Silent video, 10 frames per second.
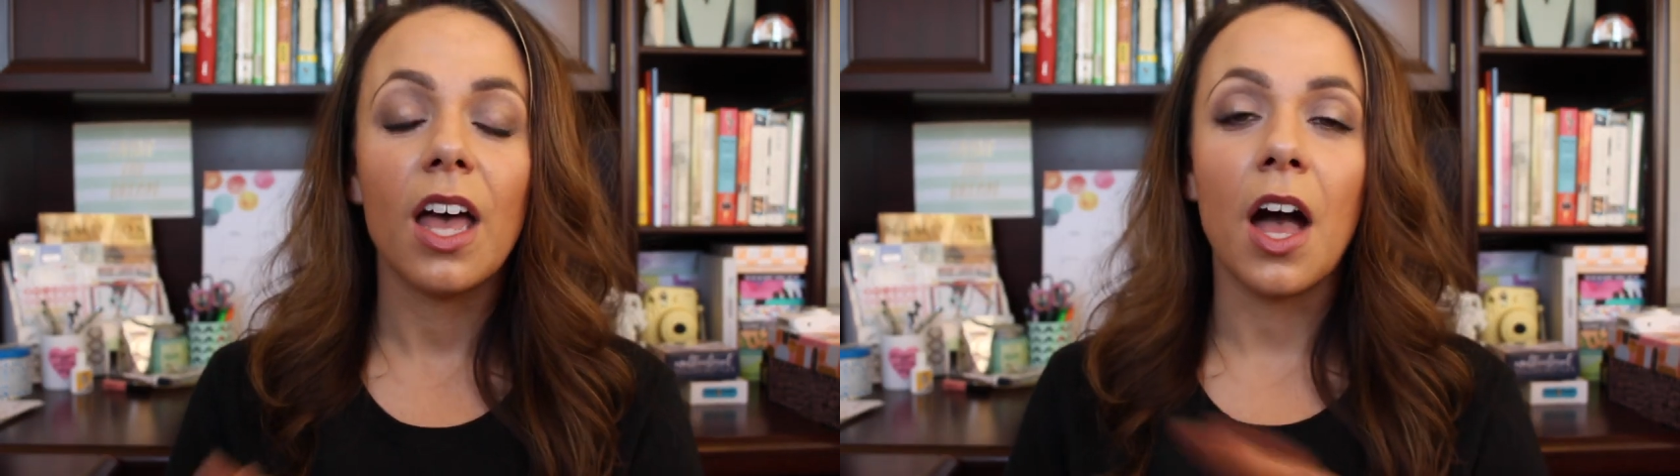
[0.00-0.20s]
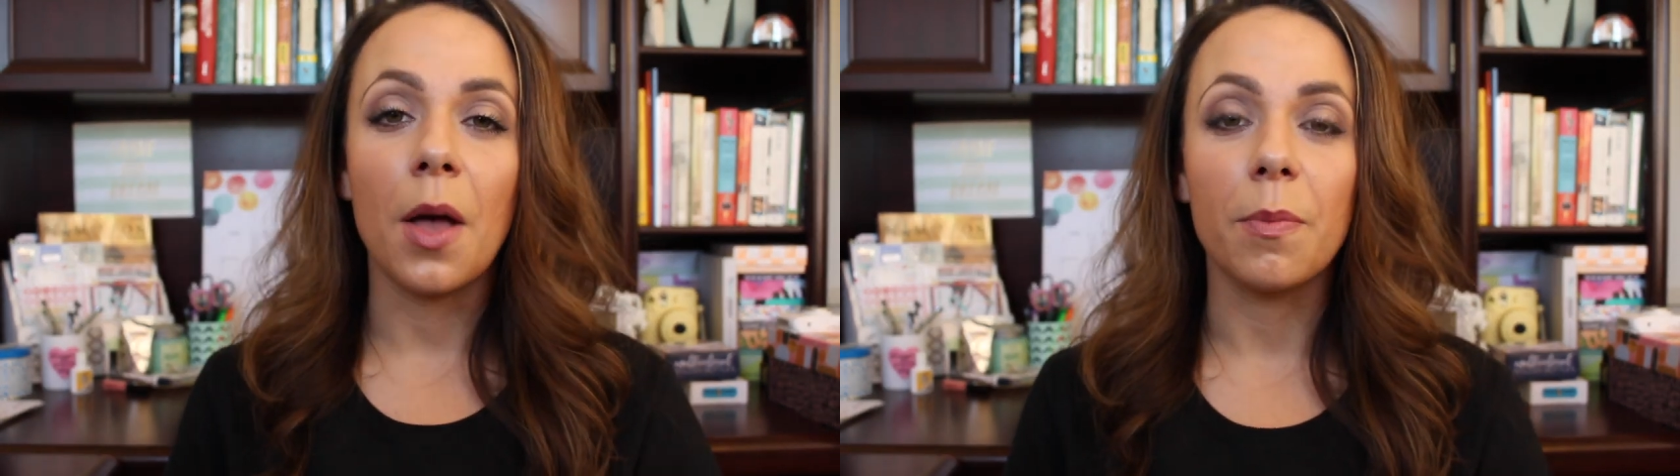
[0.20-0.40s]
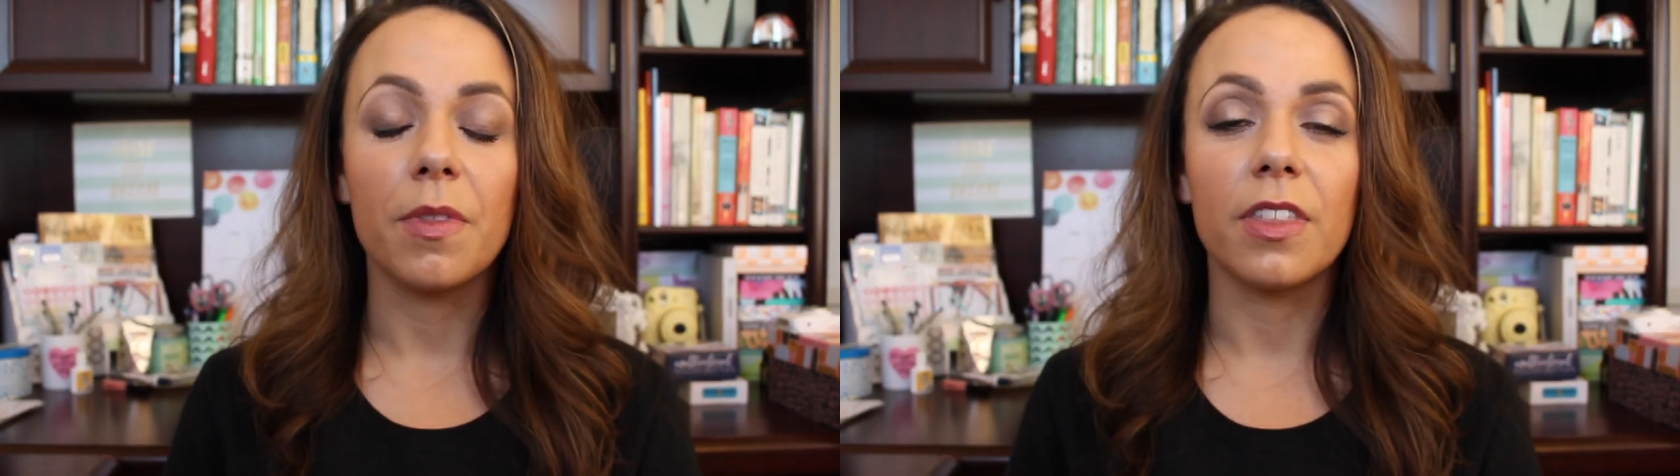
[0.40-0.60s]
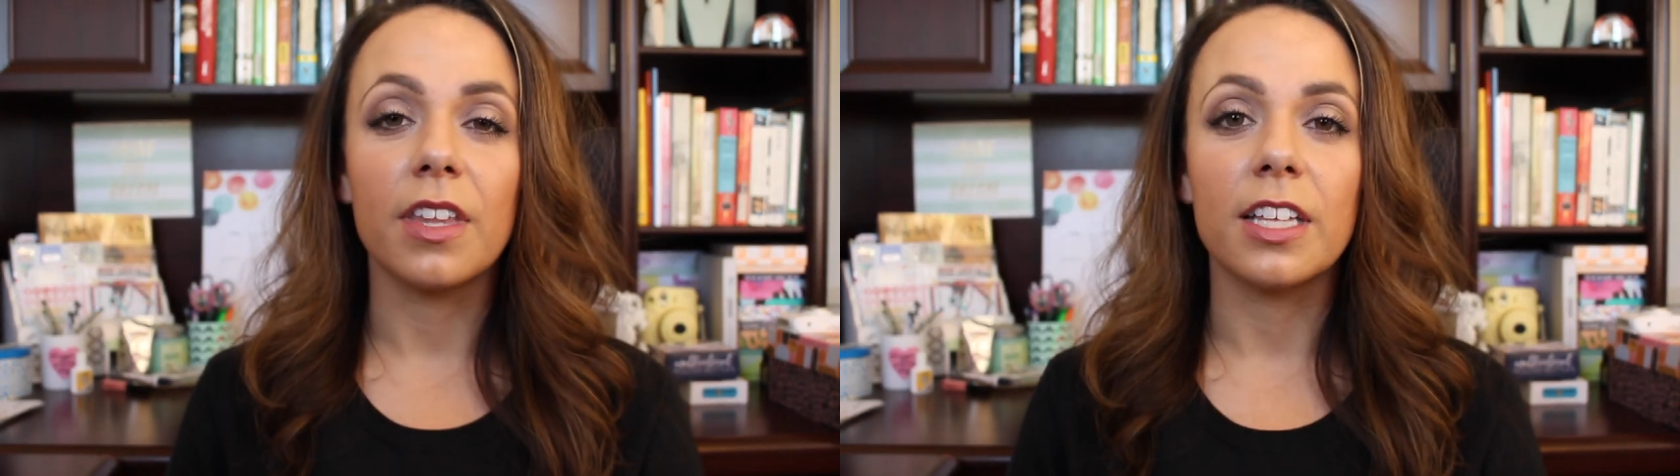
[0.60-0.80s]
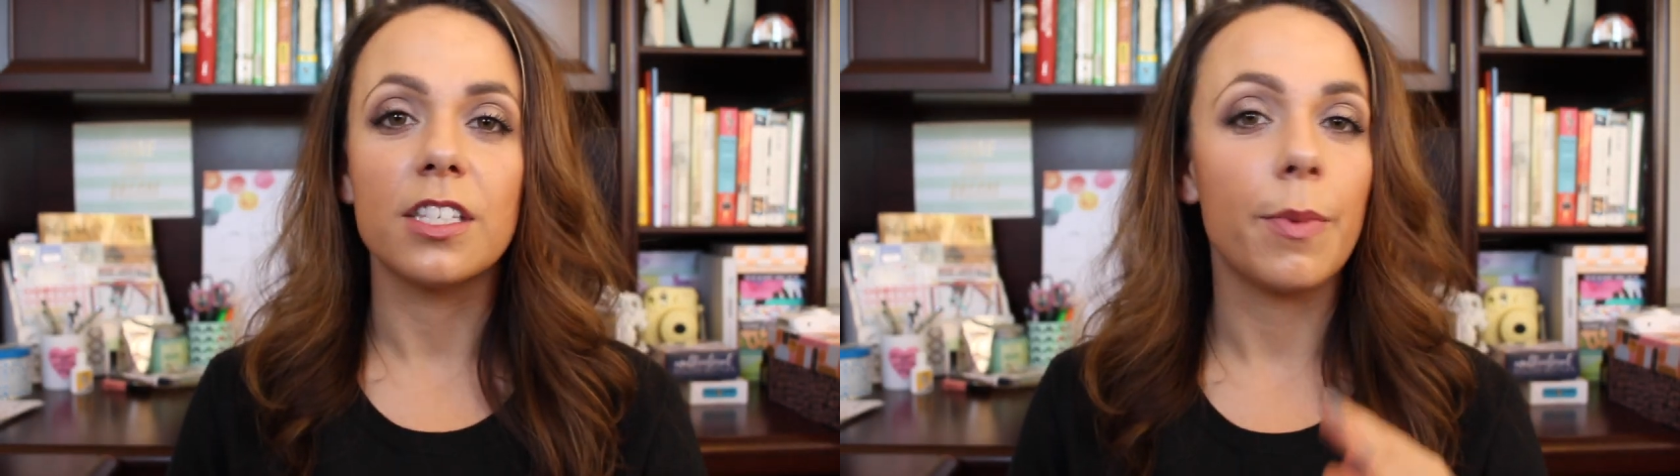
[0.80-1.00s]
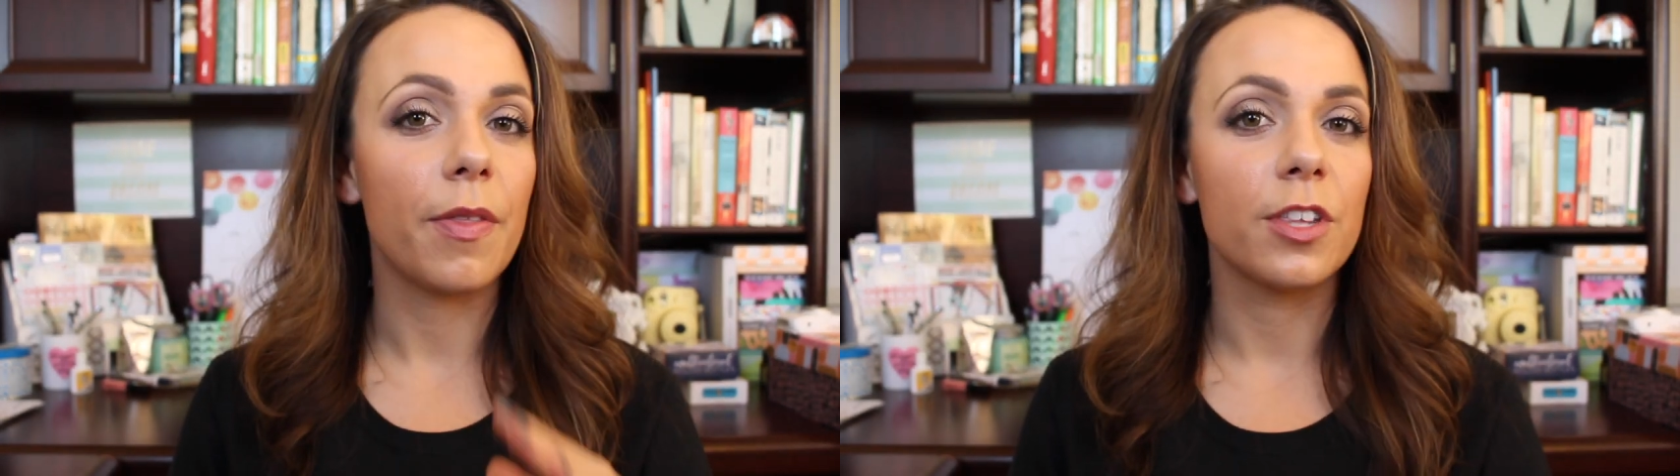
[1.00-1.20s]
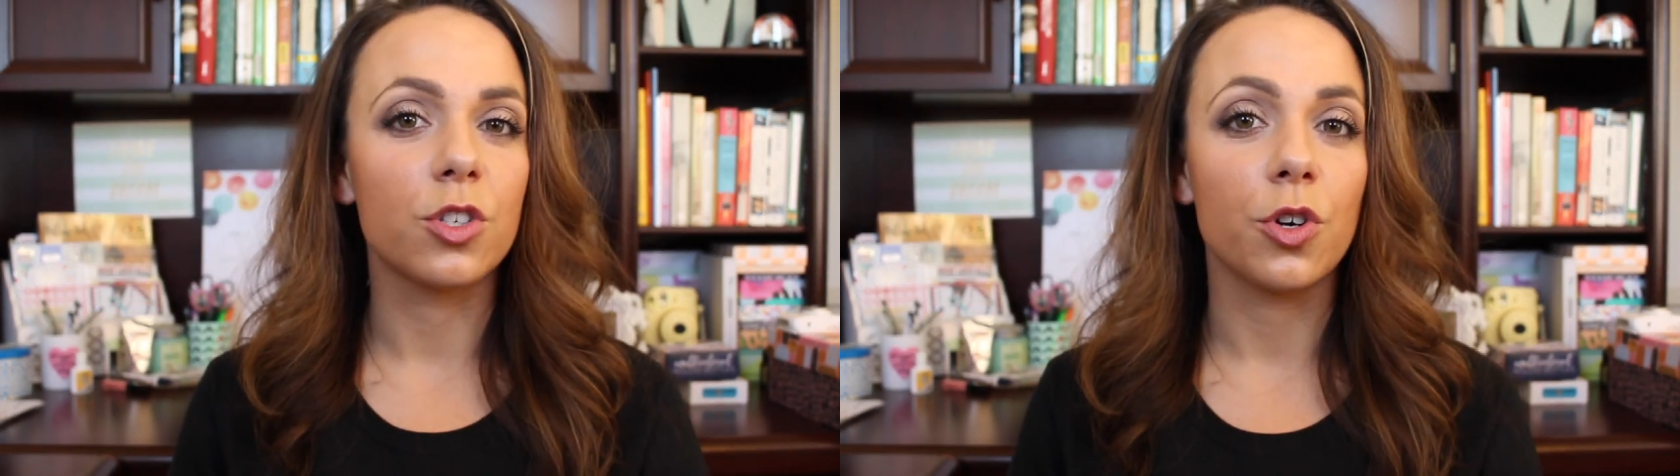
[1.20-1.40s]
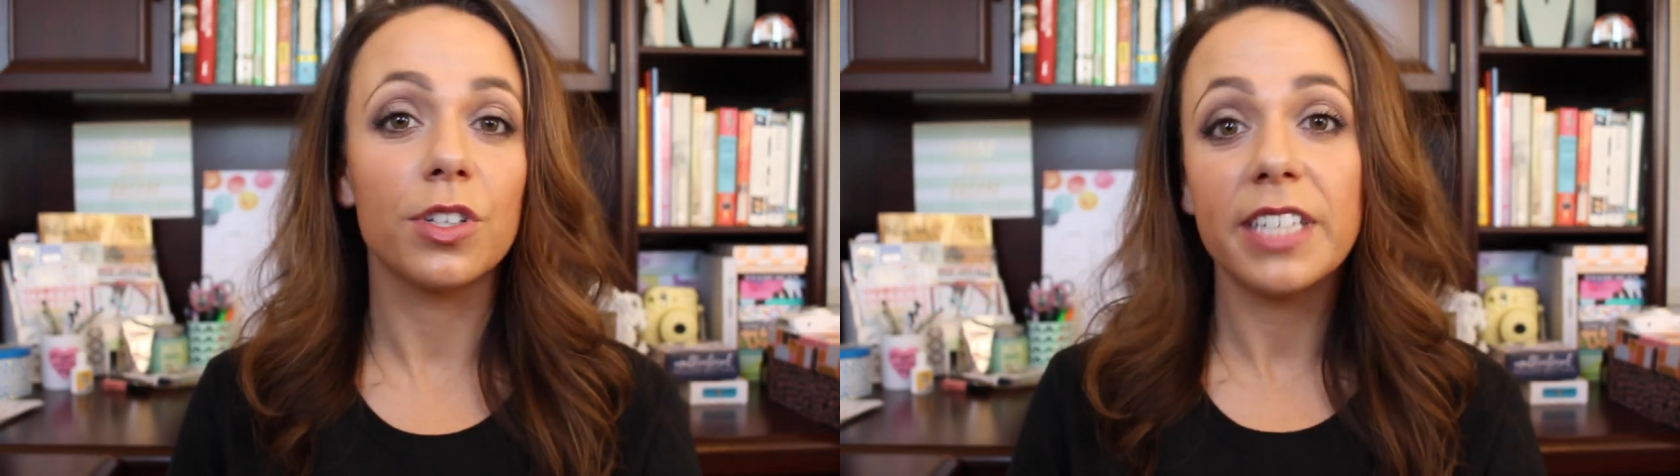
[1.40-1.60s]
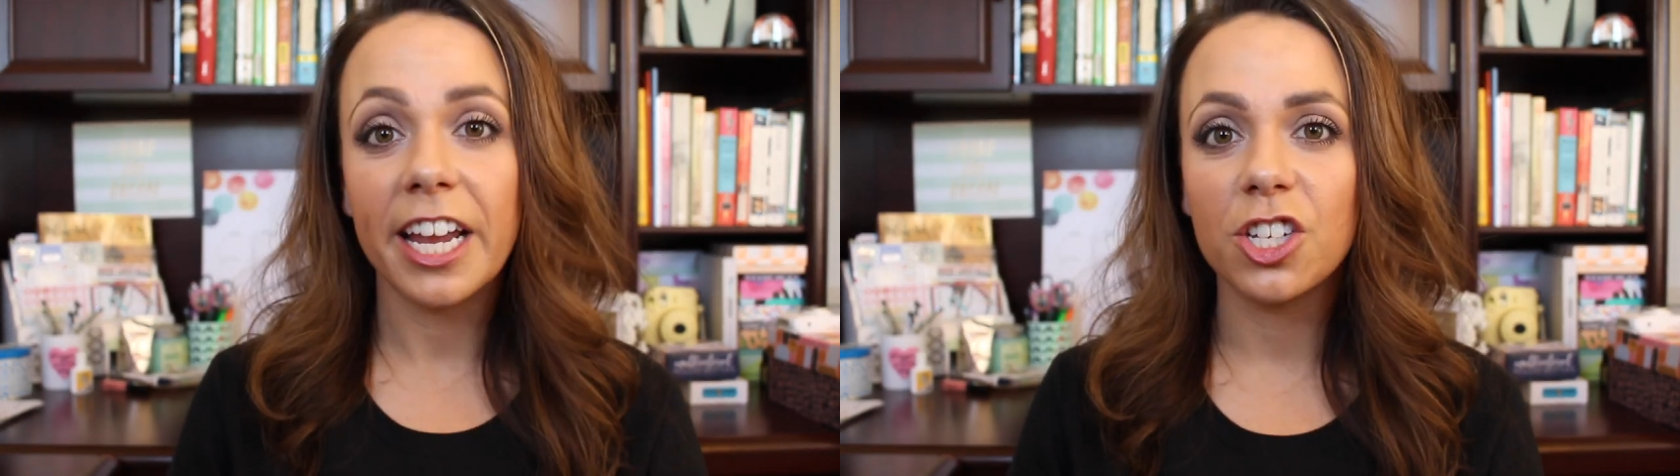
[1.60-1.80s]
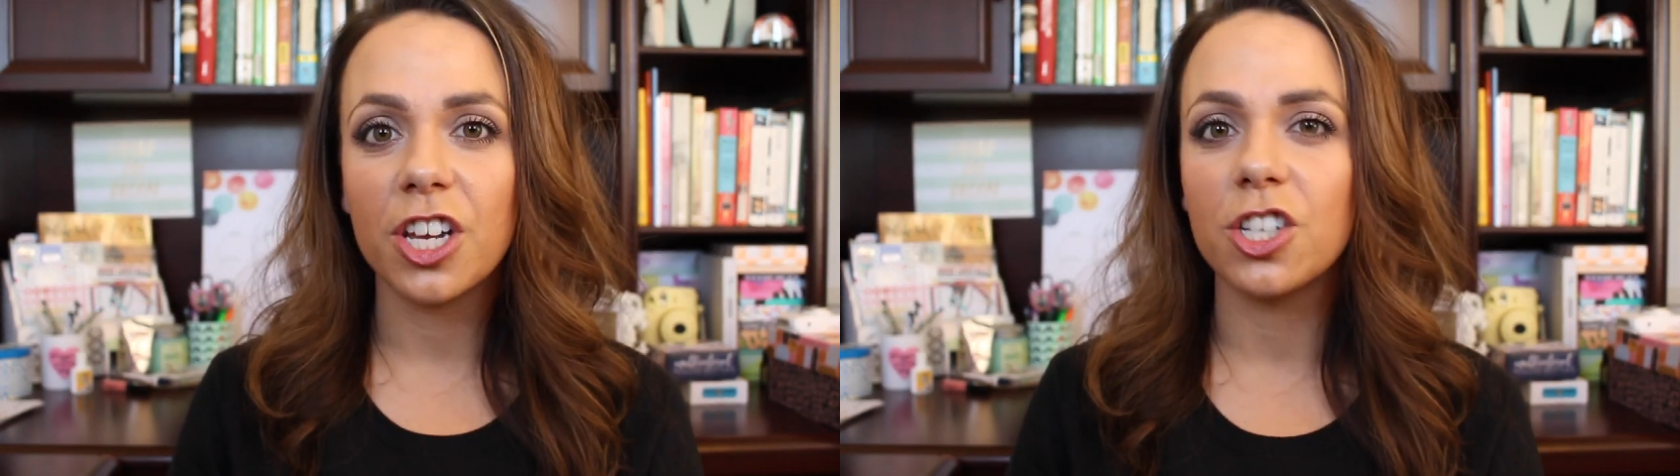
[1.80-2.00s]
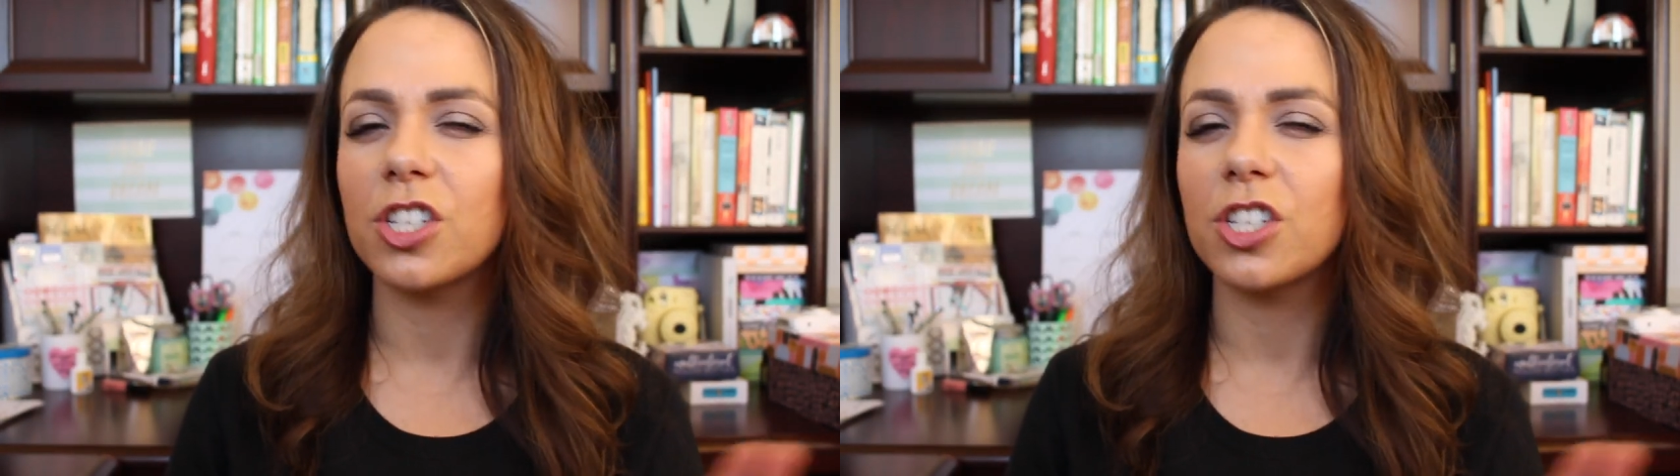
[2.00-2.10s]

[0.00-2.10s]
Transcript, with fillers: um, it's about this girl, Deja.